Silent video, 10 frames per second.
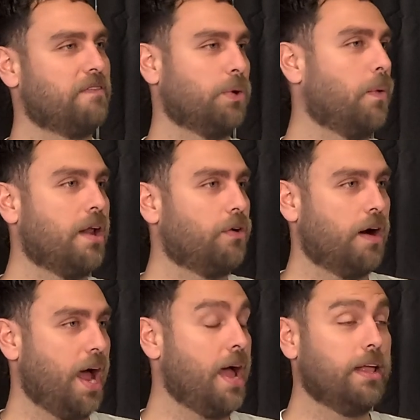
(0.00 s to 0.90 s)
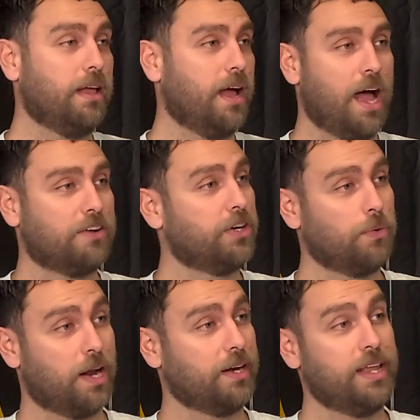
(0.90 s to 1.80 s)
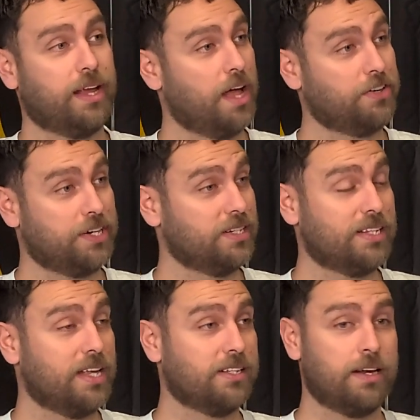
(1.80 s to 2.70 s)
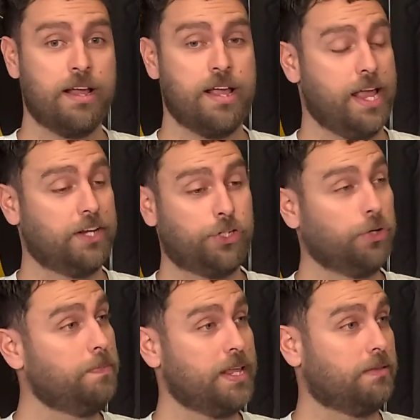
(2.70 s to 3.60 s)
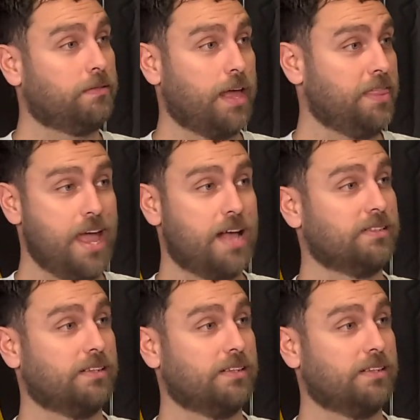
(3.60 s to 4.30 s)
1 or 100 to 1 to kick 100 in a season. It should be 1,000.